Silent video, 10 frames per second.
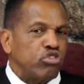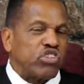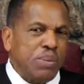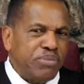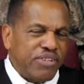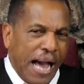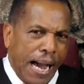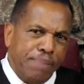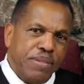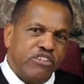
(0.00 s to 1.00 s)

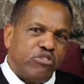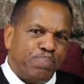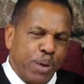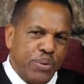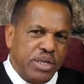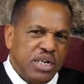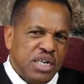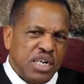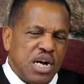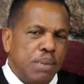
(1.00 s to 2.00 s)
Sometimes the Spirit
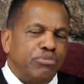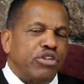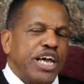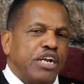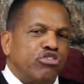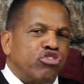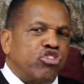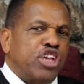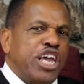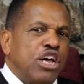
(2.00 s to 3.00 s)
comes in a
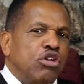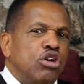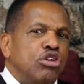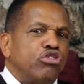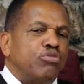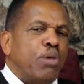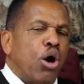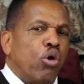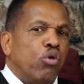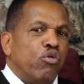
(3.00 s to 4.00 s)
still
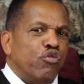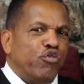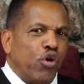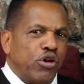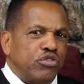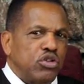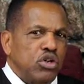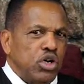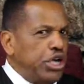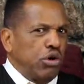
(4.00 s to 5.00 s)
small voice.
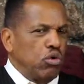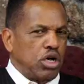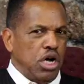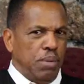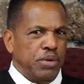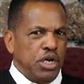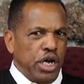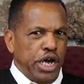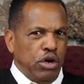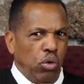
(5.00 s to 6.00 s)
He don't come
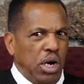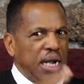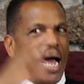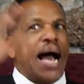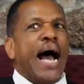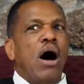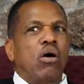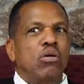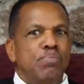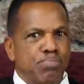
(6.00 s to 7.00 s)
in a
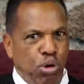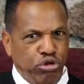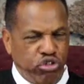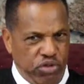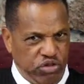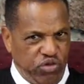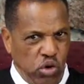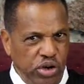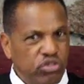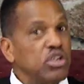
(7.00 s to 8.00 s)
loud, rooster's
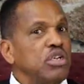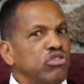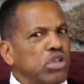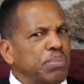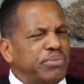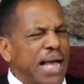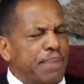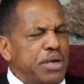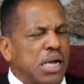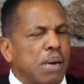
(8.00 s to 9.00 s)
voice.
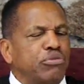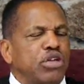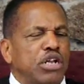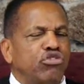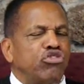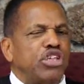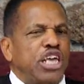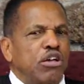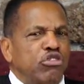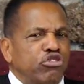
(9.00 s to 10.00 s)
Sometimes he comes in a
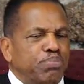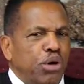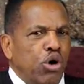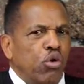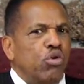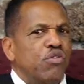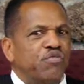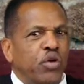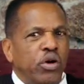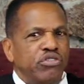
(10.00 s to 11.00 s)
still small
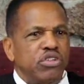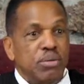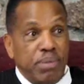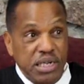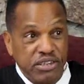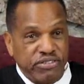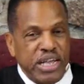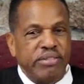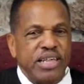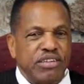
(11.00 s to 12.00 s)
voice. But he
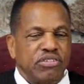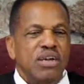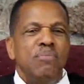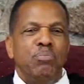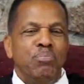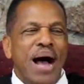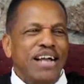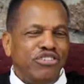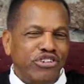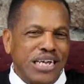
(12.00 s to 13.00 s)
said this,
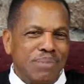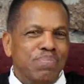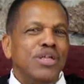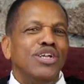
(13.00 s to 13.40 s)
my sheep